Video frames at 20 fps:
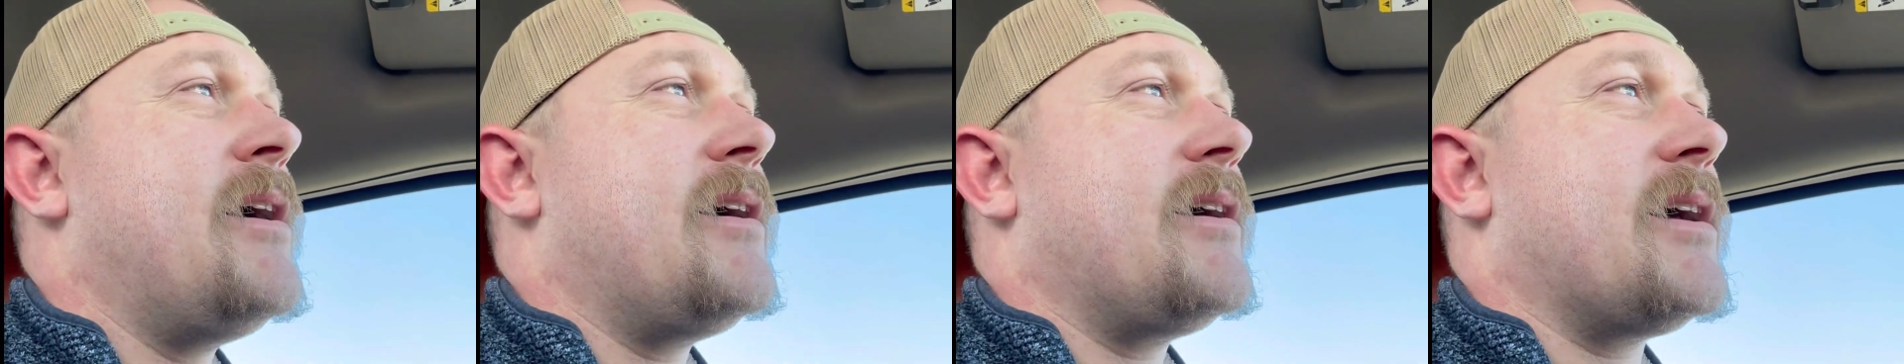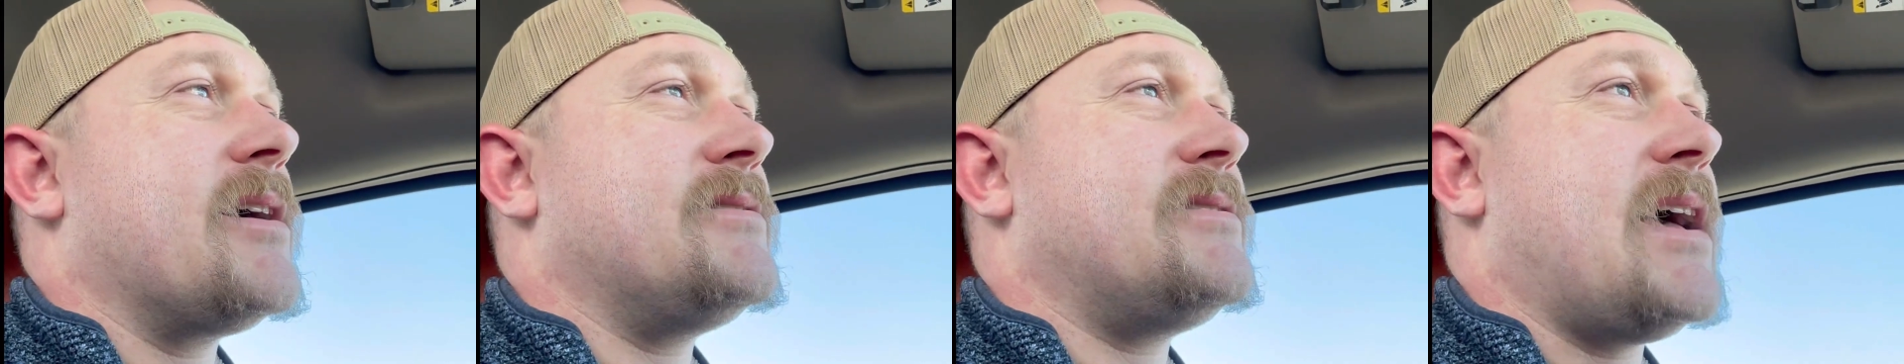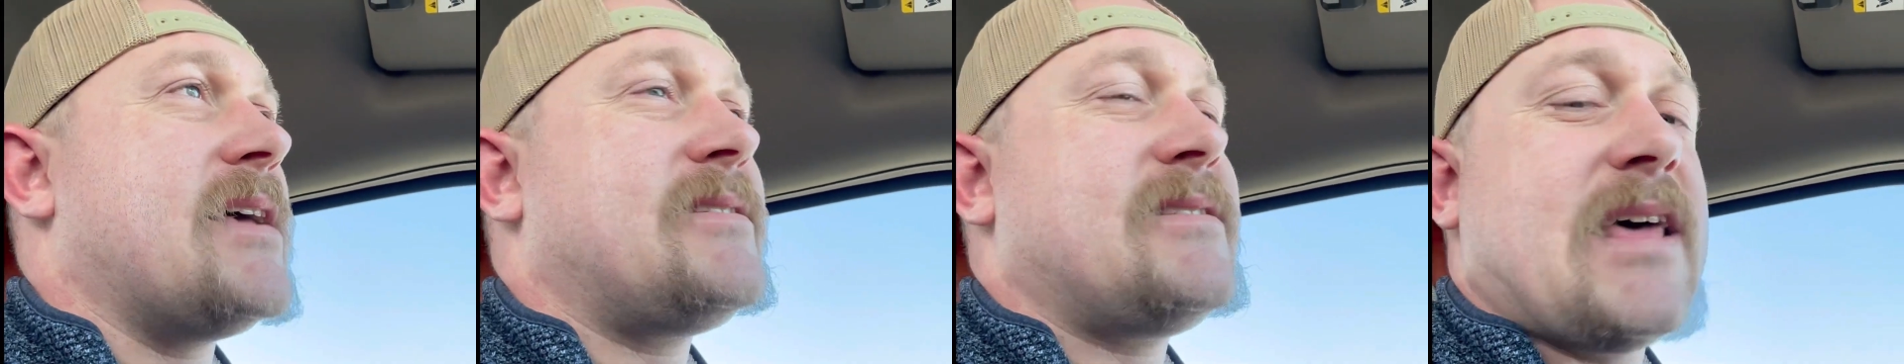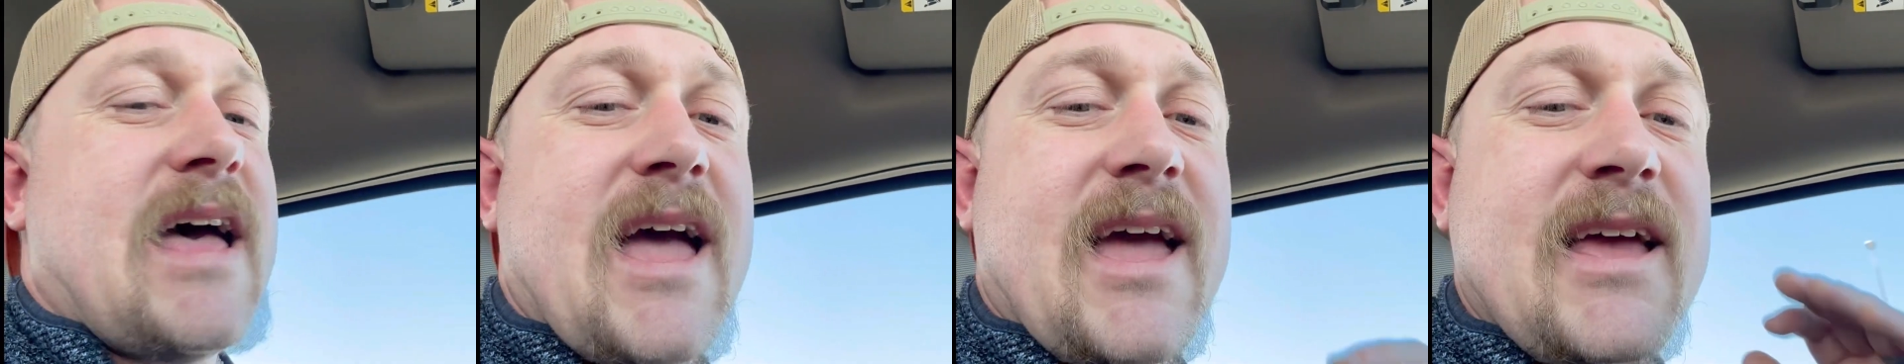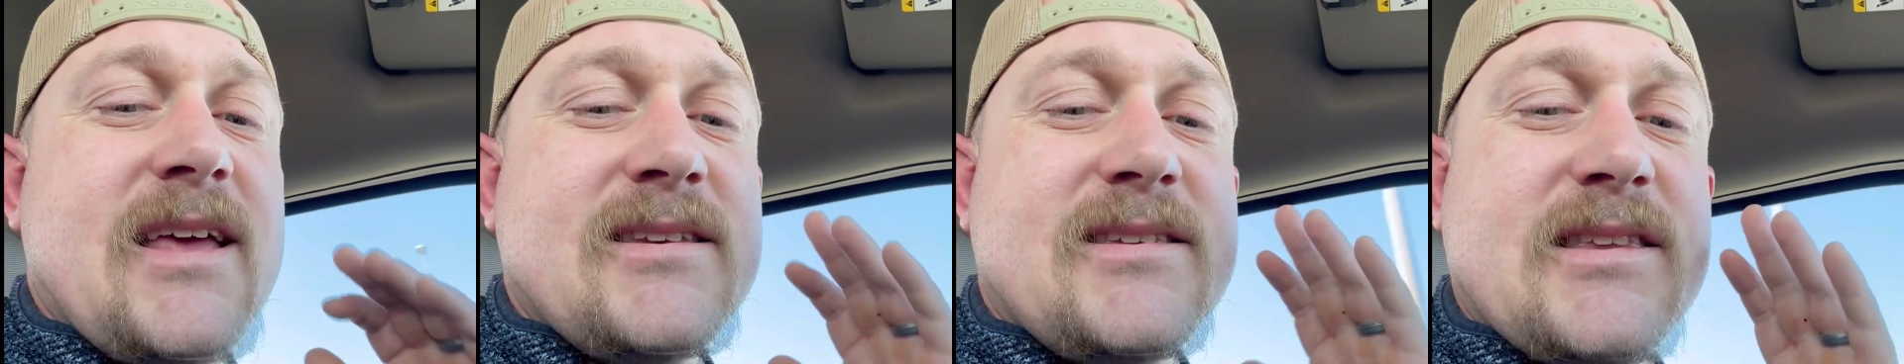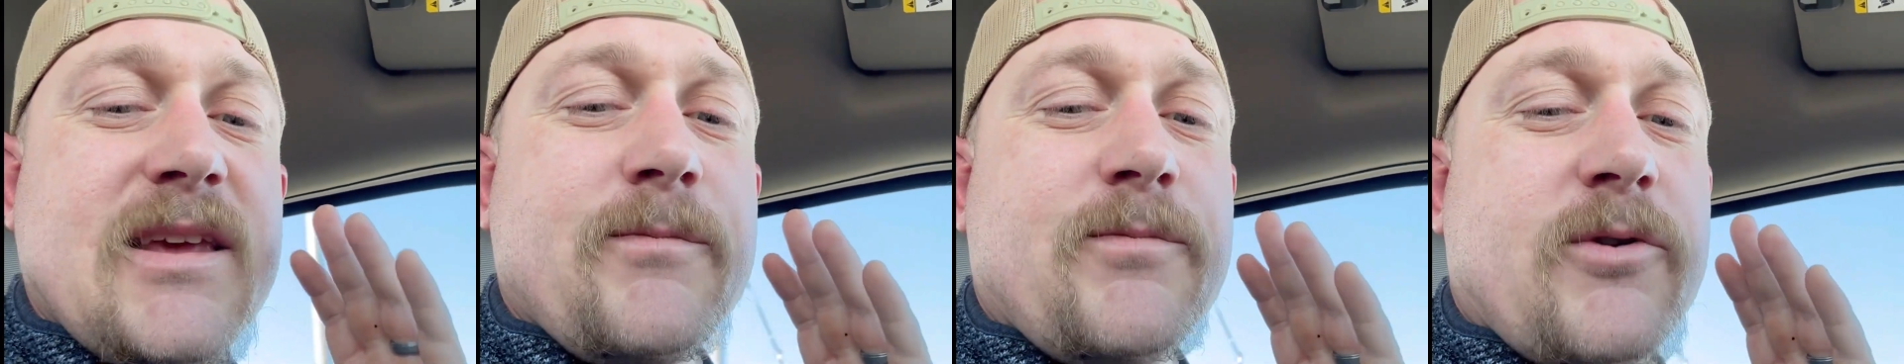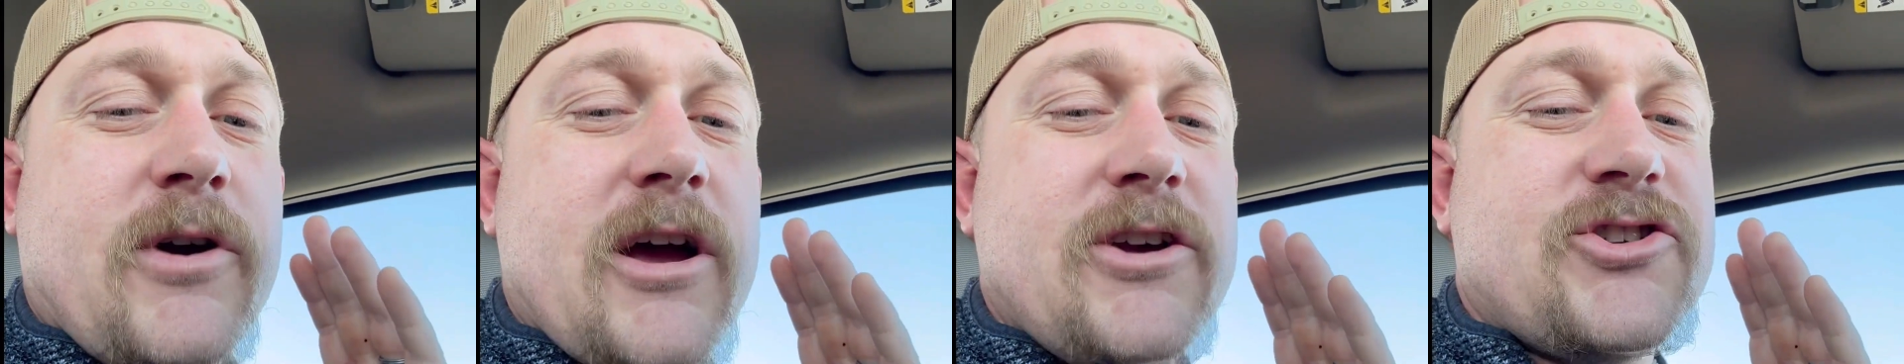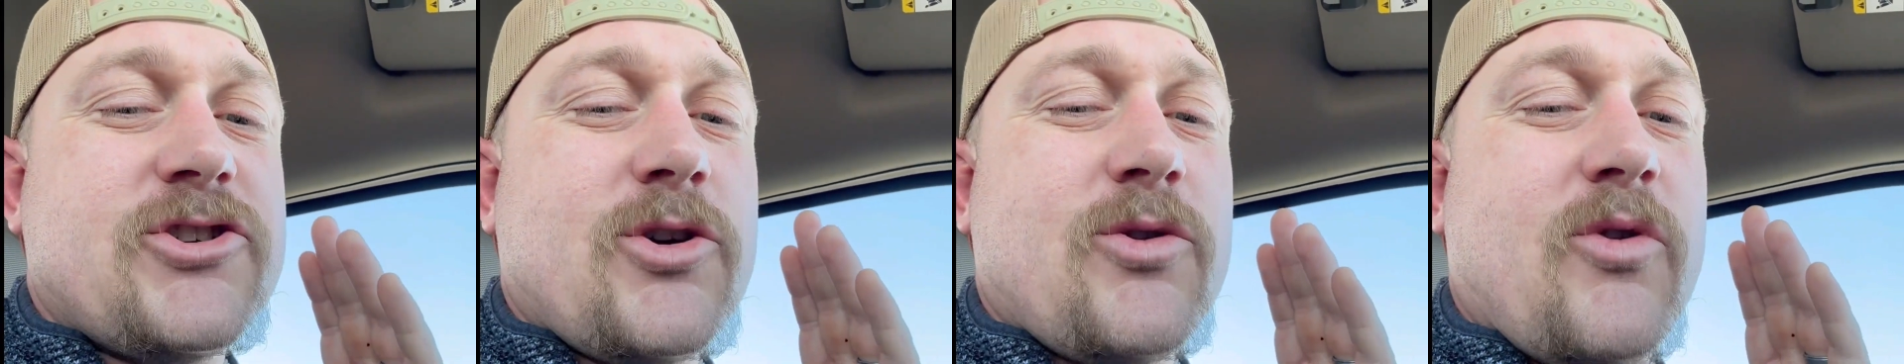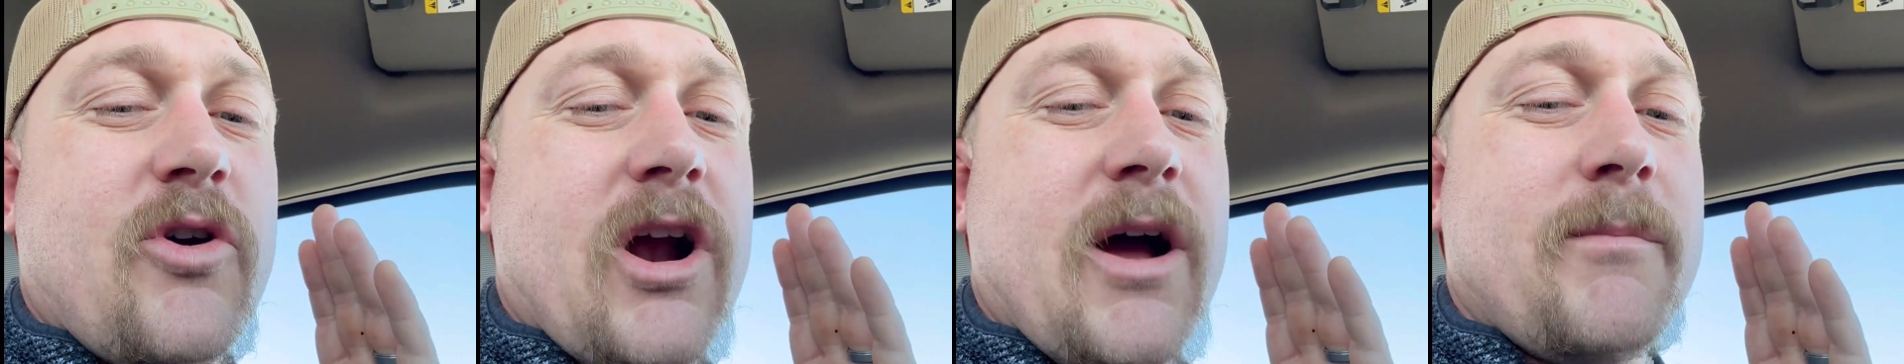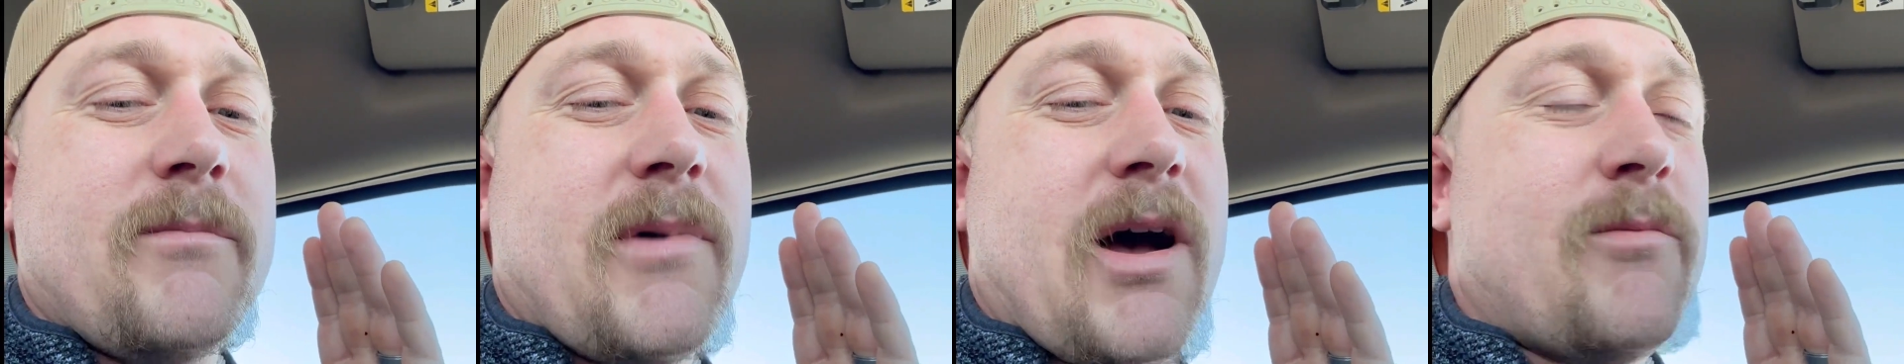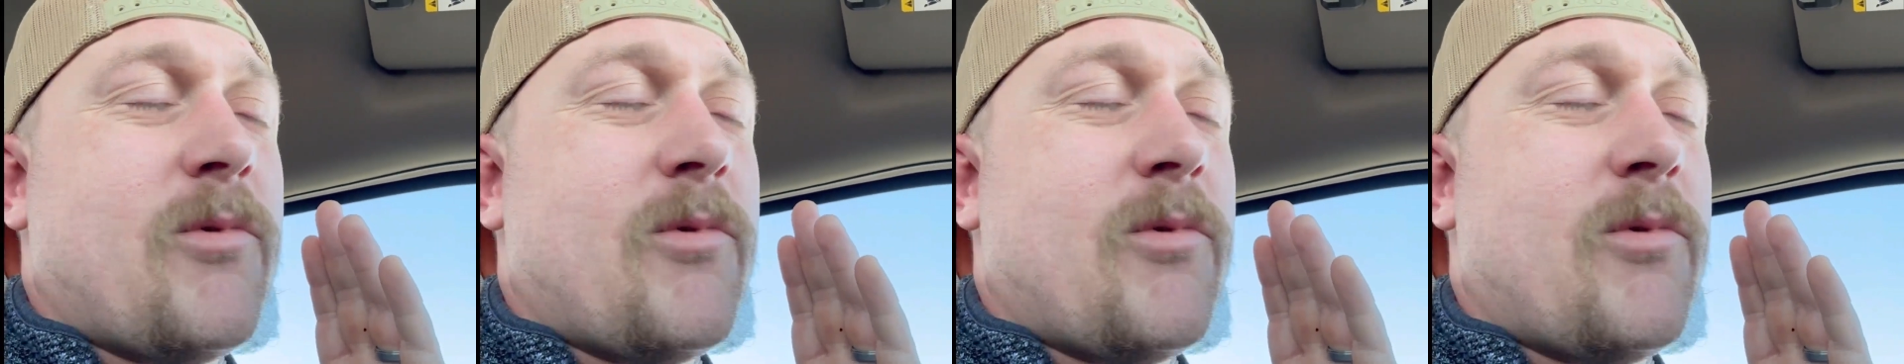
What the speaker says: because that's that instant pressure where I'm